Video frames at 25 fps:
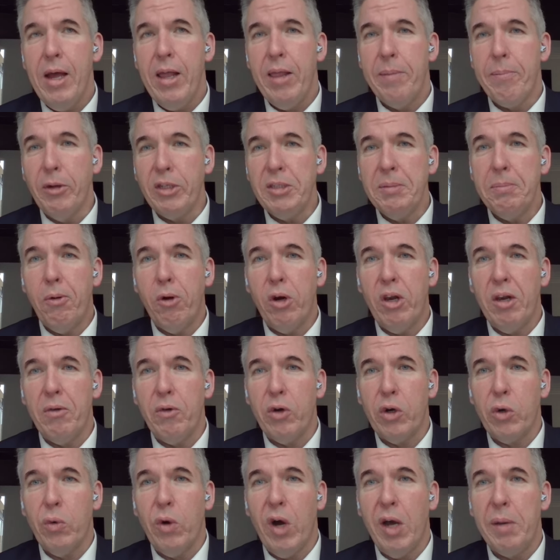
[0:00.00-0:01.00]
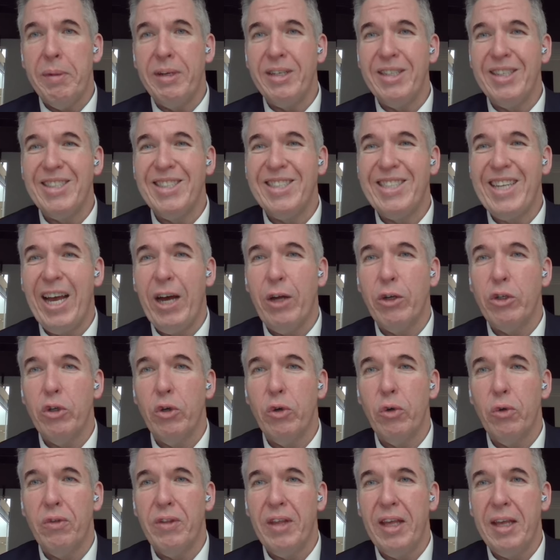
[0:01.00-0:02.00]
The most important requirement is down
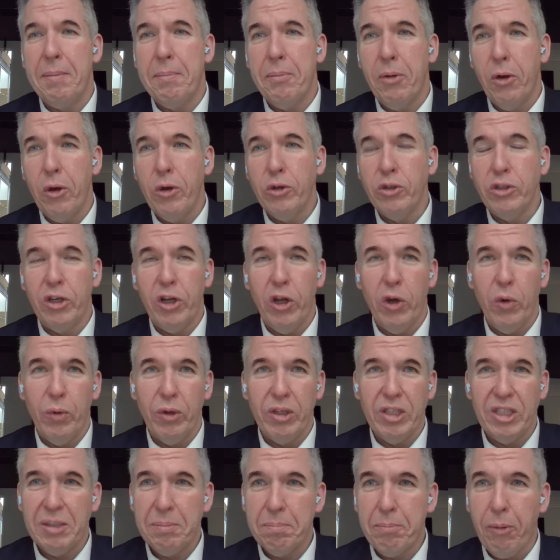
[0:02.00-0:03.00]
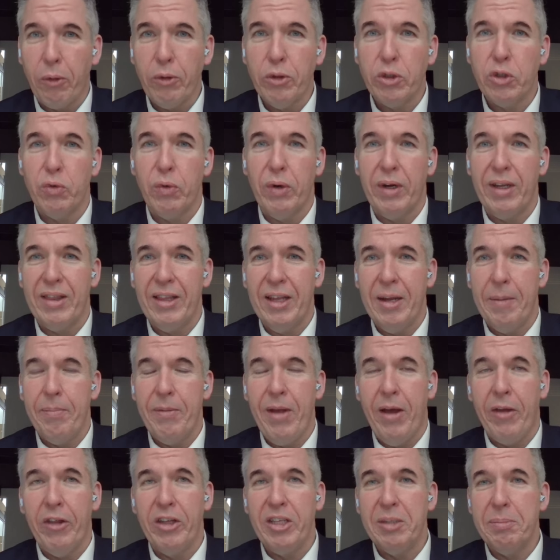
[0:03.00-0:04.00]
to the person who is sponsoring them.
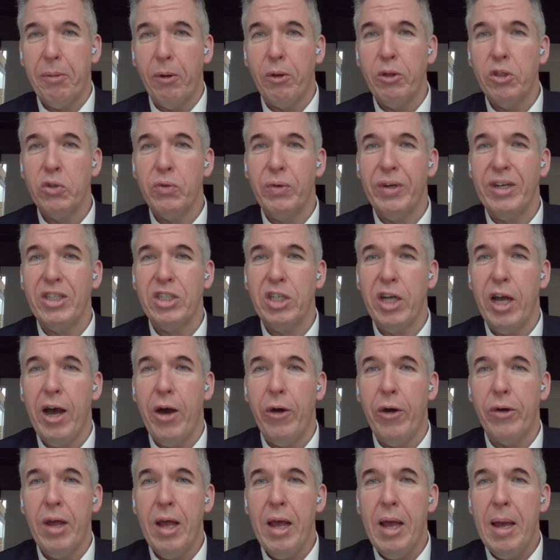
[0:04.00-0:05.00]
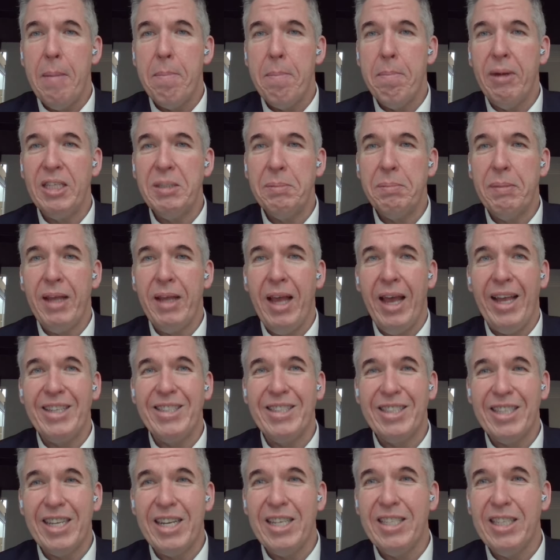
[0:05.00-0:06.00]
Now, the sponsoring child must be a
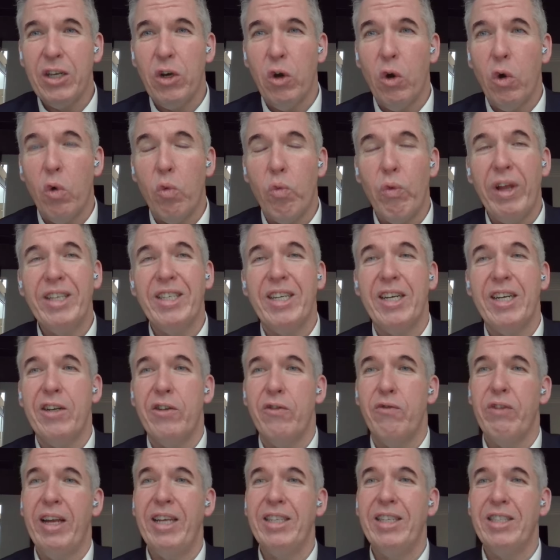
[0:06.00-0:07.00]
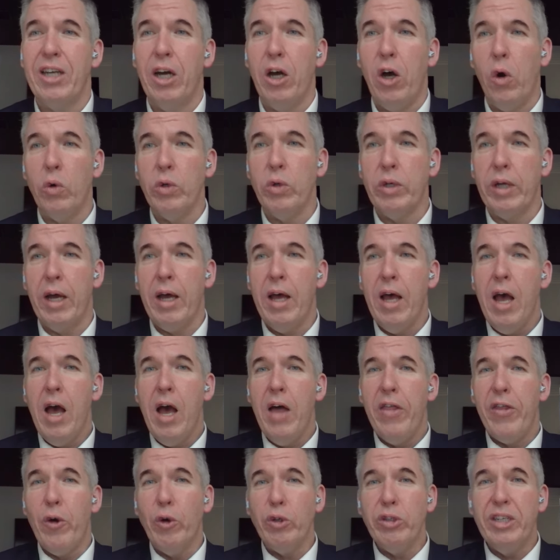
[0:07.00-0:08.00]
citizen or resident visa holder.
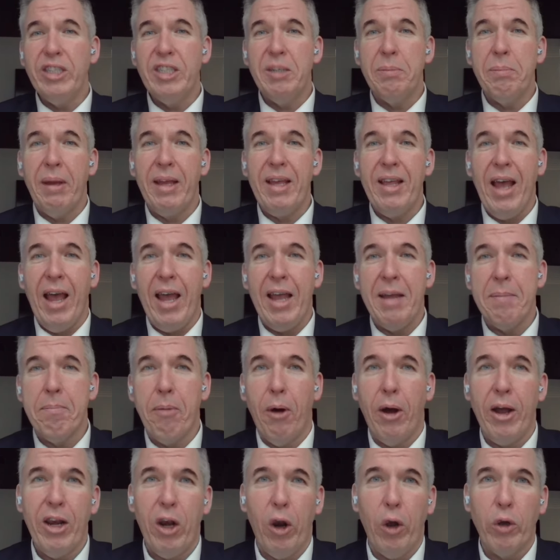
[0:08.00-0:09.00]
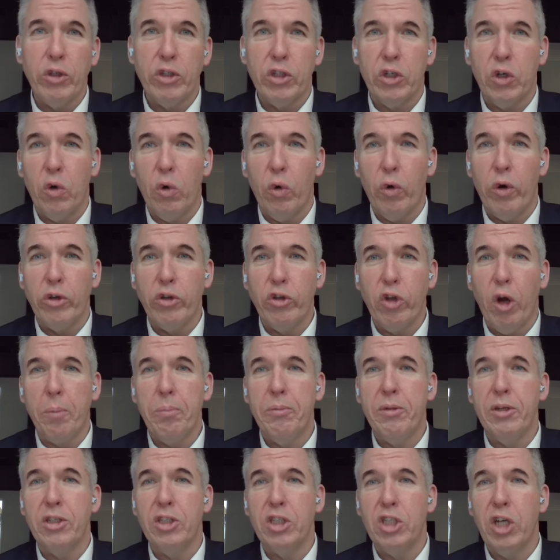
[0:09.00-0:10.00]
They also need to be a biological or
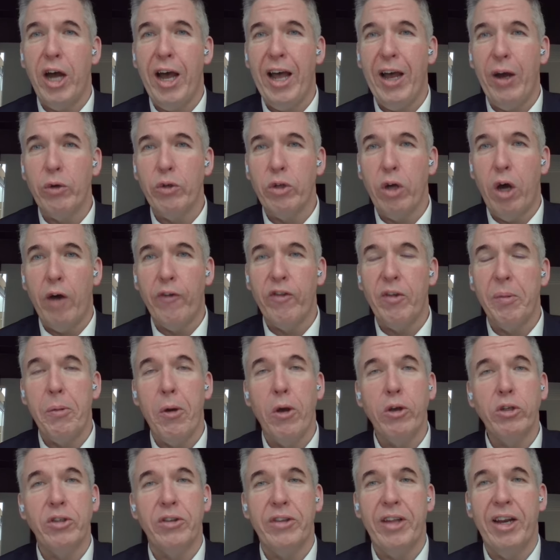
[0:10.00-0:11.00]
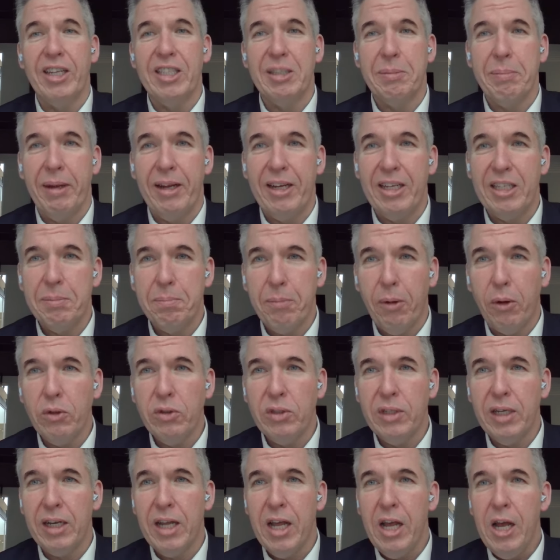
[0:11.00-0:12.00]
adopted child of the person that is being
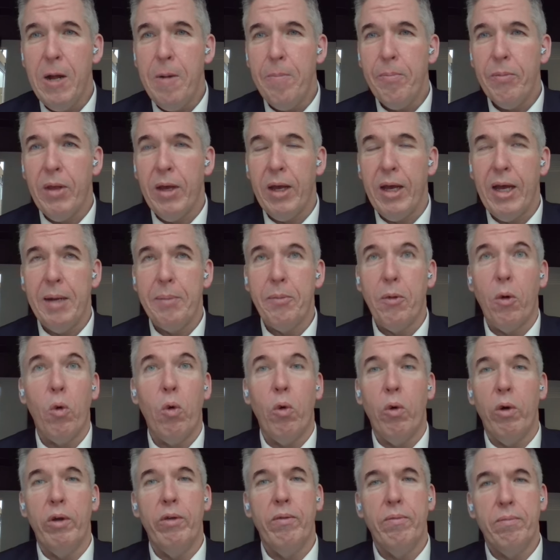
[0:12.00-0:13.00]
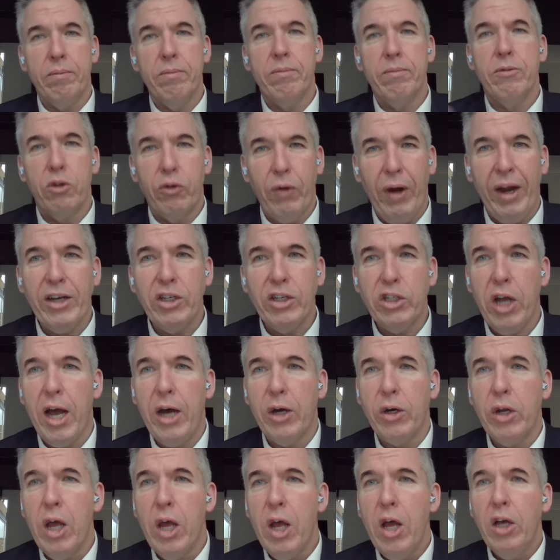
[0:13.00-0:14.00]
sponsored, or
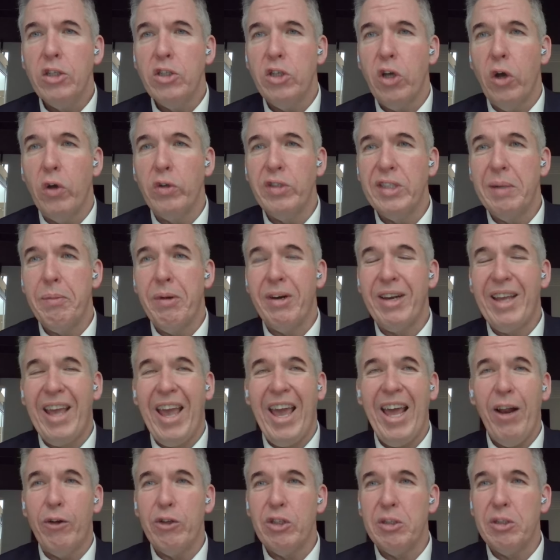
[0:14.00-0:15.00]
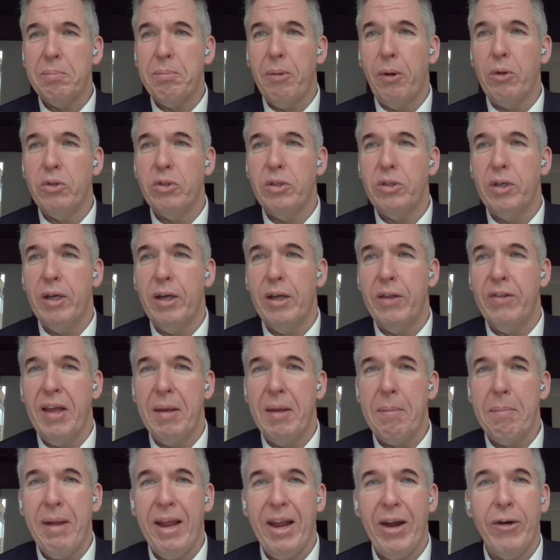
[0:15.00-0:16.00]
grandchild, so someone cannot sponsor
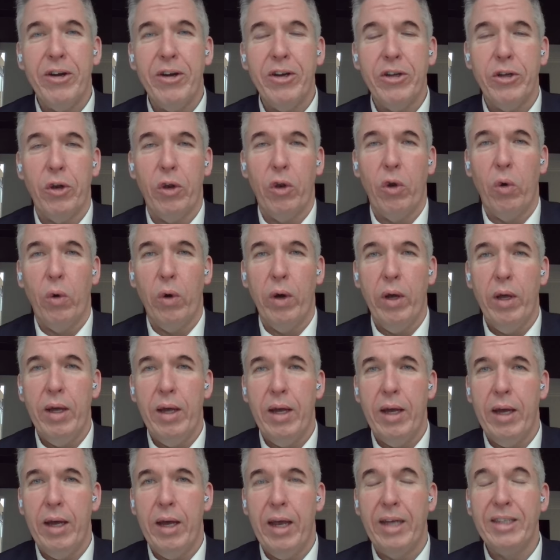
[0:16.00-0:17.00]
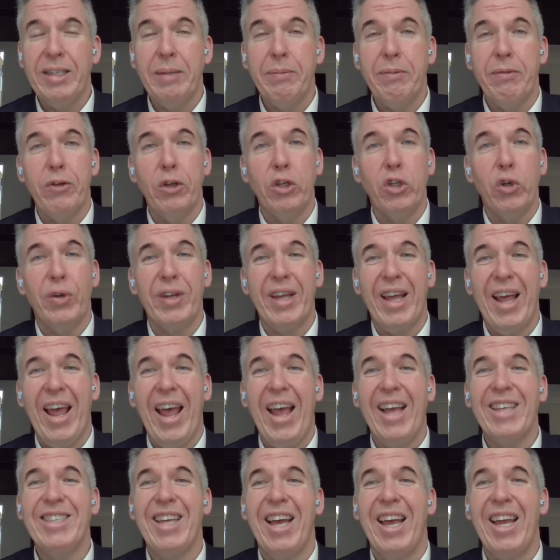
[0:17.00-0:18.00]
their parent-in-law, except if you're doing it
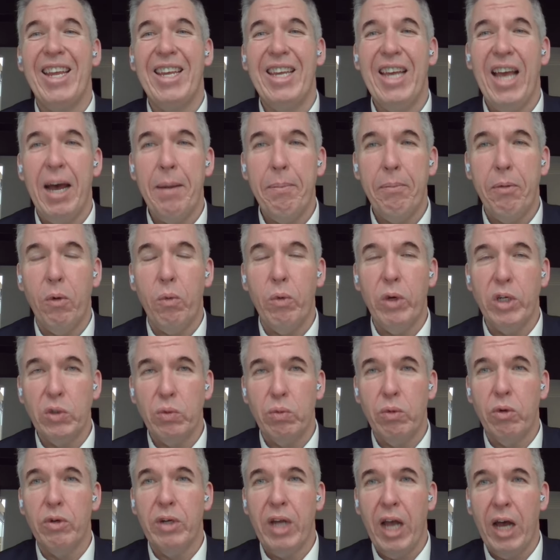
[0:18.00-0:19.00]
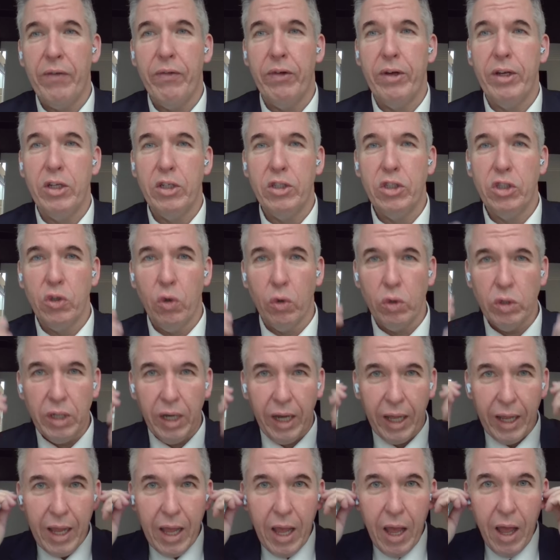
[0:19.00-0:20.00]
as a couple, which we'll cover
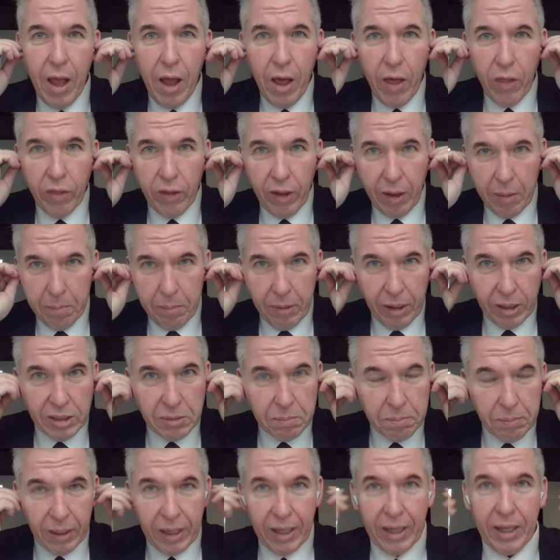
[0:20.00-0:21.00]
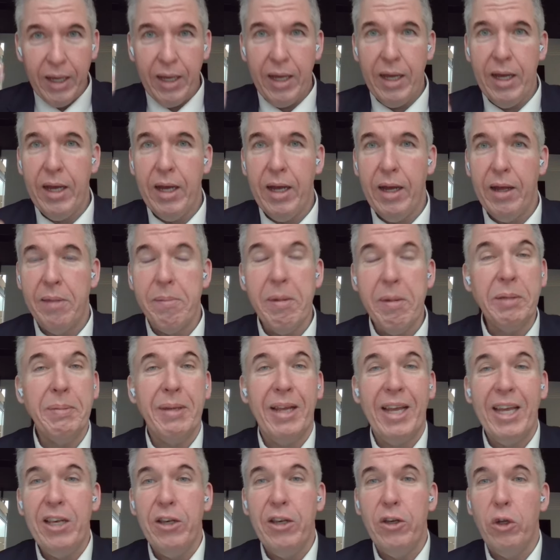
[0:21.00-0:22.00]
shortly. They must be
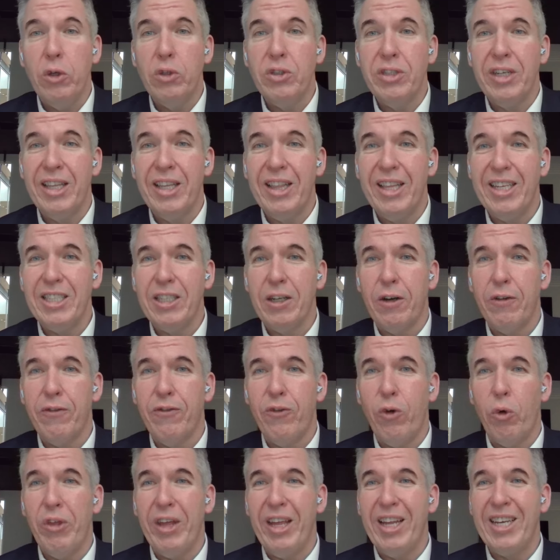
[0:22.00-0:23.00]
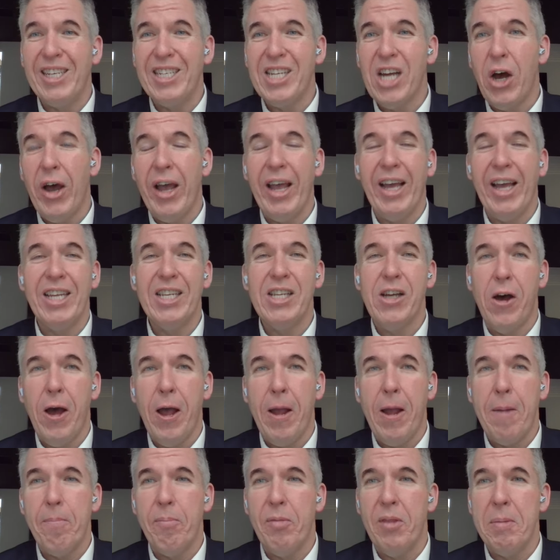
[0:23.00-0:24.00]
in New Zealand for the entire
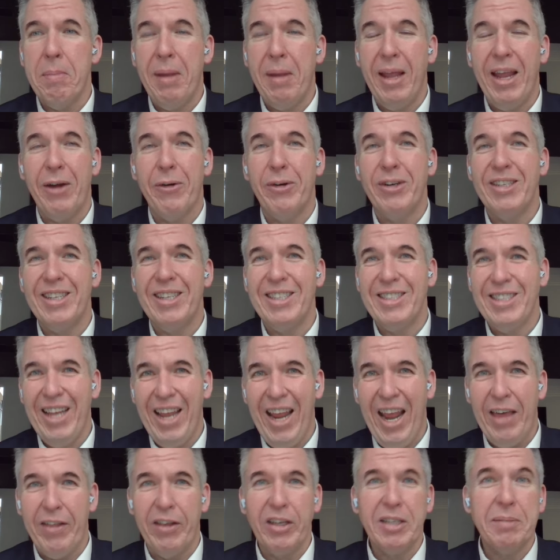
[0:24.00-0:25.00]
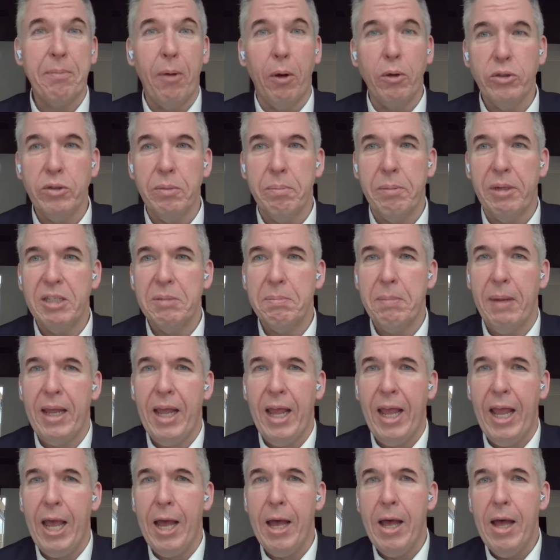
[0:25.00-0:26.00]
time the parent is here. The sponsor must be
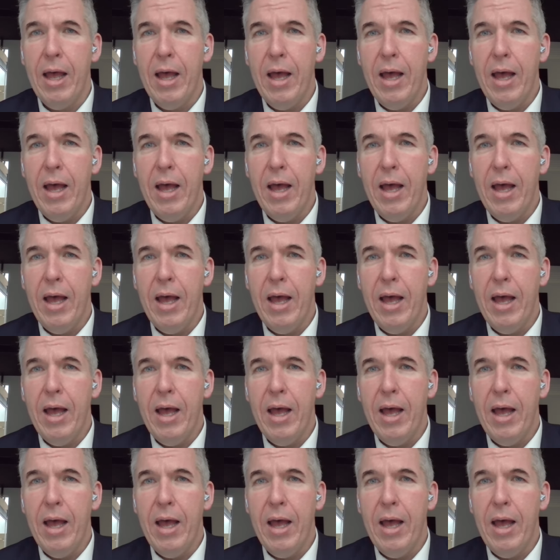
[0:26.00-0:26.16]
here.